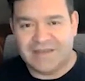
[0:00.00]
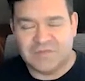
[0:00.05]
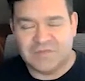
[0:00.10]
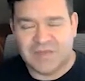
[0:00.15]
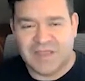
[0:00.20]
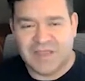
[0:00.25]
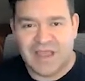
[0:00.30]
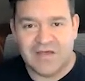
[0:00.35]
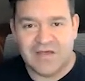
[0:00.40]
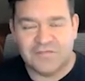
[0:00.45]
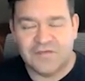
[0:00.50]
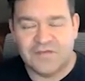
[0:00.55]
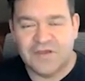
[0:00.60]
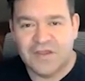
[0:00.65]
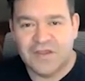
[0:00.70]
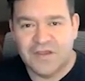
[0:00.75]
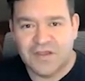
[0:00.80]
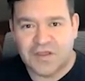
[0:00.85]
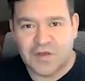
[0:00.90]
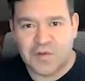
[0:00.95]
we have
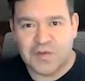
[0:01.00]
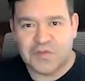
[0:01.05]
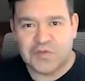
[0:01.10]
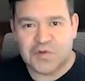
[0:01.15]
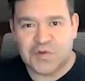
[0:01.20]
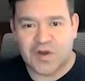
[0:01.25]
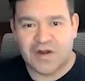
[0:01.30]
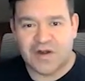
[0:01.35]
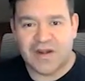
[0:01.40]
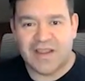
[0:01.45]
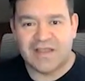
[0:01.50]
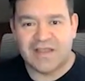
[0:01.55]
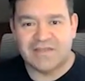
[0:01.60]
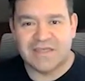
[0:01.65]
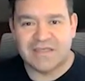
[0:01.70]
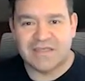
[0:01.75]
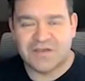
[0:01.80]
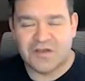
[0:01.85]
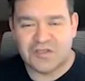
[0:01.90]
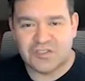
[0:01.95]
going through our heads
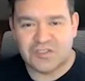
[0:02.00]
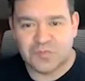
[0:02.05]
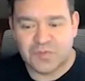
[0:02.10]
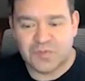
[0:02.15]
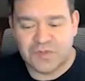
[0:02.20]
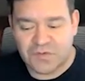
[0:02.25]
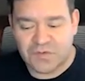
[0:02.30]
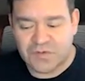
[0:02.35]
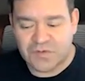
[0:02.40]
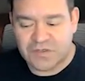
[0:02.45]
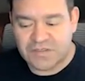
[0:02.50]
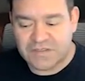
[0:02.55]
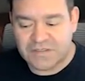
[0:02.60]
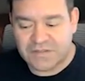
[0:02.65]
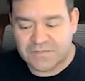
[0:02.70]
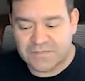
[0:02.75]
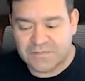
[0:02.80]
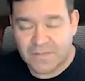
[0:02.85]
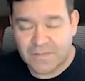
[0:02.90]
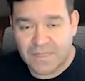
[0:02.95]
as entrepreneurs.
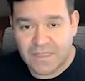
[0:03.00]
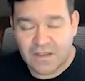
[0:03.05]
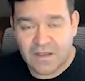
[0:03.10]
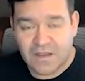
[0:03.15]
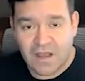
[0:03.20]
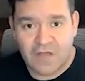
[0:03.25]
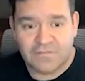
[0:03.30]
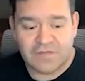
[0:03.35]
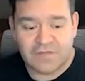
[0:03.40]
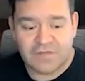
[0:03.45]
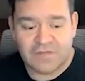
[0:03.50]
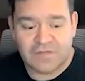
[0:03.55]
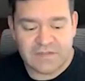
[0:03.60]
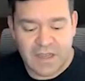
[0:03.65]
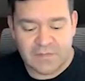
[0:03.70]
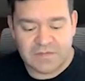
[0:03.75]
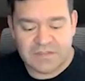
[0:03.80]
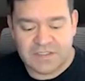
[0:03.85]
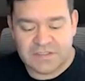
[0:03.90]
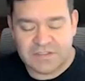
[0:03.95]
And
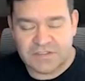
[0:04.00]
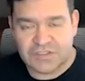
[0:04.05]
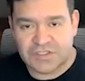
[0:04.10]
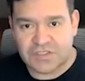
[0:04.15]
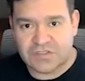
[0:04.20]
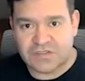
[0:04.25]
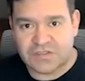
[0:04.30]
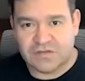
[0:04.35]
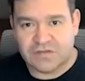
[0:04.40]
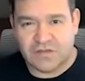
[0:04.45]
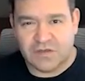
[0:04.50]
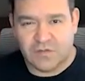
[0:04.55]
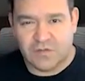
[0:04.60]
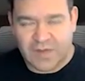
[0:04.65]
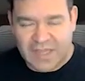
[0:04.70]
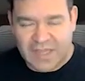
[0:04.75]
oftentimes it's just, we